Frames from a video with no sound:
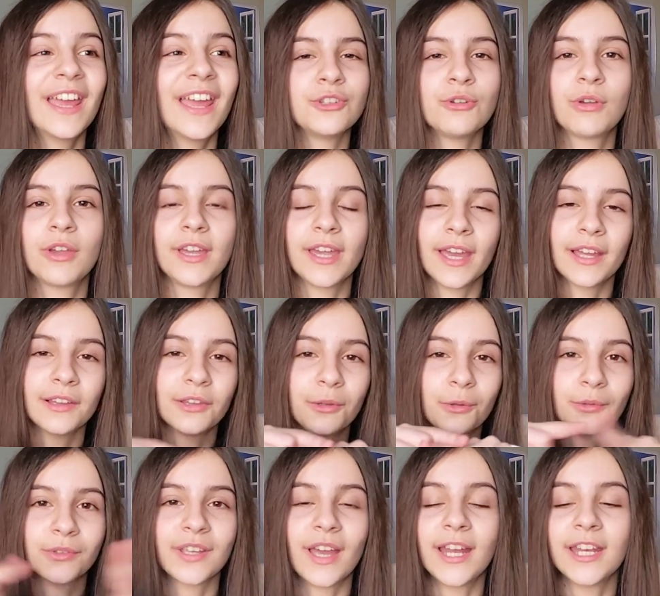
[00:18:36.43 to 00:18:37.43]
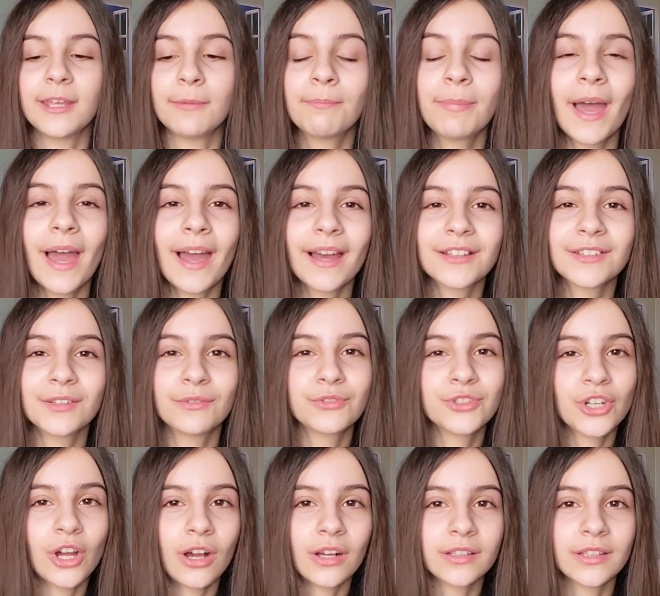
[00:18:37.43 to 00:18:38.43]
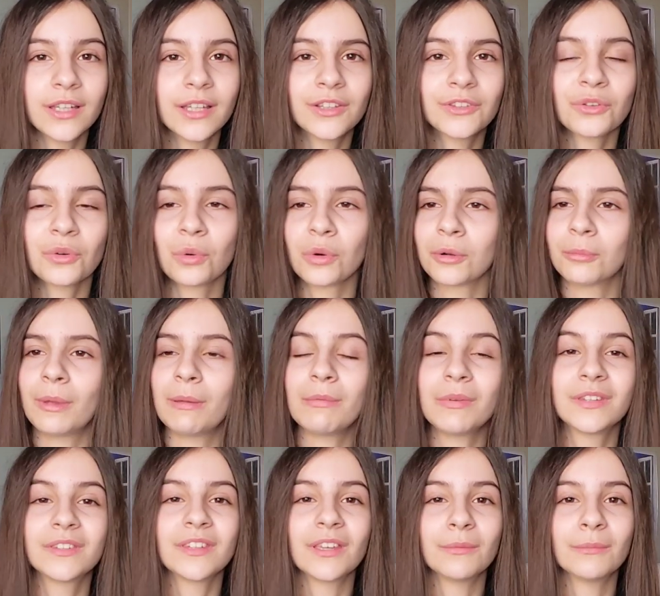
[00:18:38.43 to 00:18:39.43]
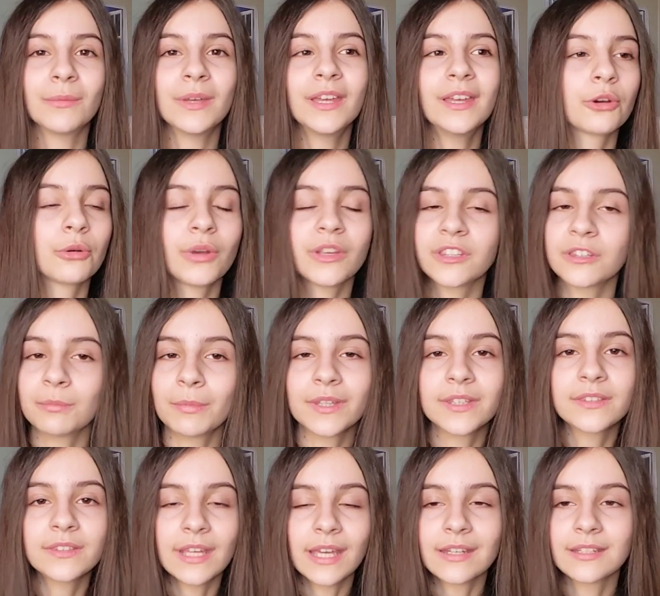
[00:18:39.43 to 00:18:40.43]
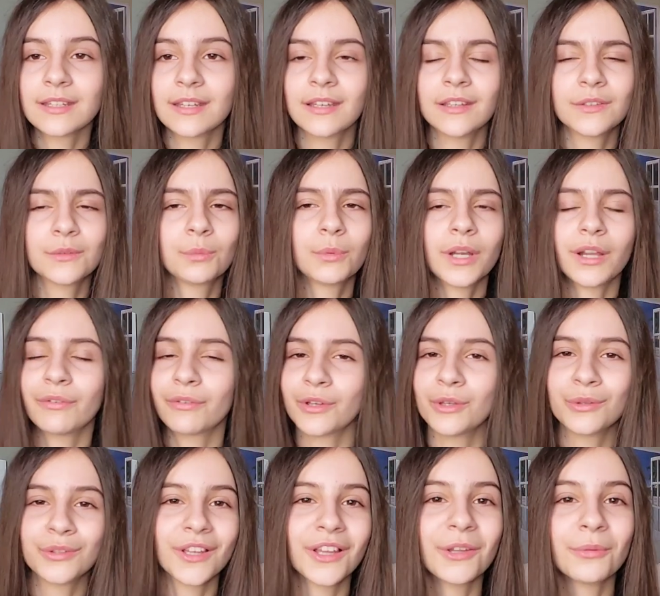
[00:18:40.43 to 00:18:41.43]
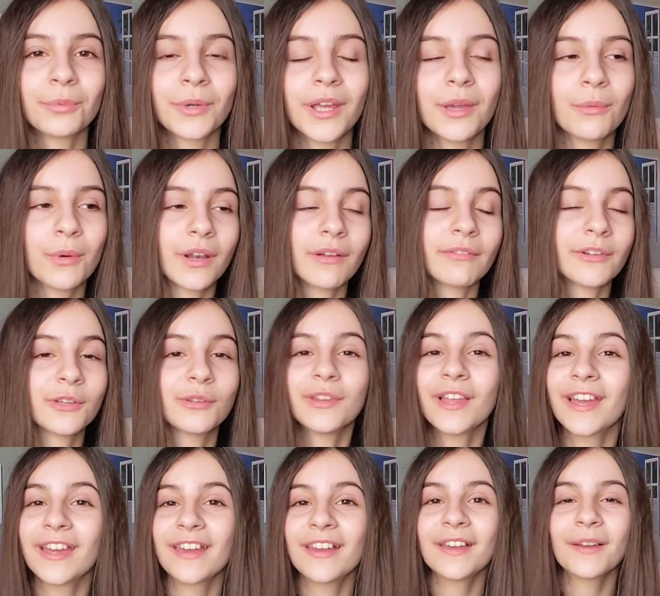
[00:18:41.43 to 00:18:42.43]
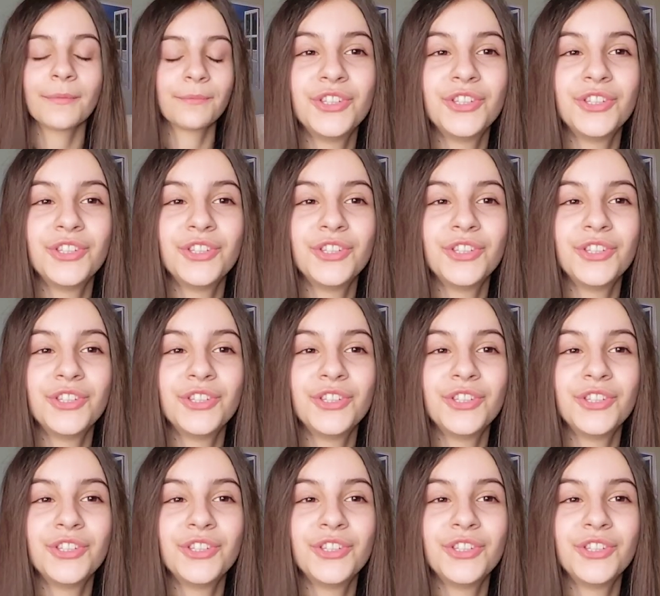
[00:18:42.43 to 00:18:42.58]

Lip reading: You can get little tiny packs of chocolates, or maybe some Christmas Santas, whatever you celebrate, whatever you like.